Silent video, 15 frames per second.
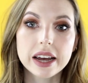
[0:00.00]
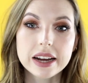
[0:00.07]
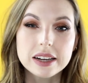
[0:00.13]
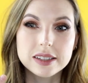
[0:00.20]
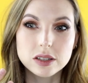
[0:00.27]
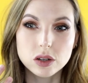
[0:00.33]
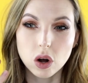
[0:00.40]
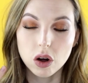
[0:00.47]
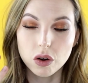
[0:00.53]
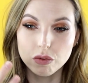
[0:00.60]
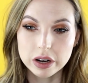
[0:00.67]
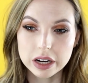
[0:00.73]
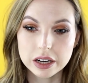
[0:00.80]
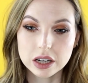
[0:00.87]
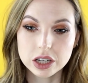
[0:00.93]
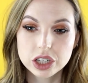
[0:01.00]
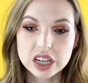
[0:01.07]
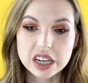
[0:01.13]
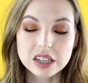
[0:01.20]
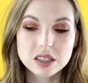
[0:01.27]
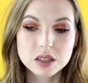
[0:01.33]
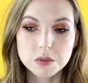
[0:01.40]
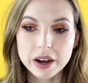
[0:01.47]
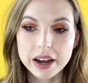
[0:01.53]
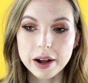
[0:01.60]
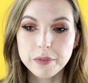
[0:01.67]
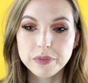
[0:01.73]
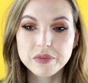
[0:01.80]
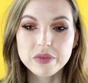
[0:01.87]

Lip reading: It's got a really nice sheen to it.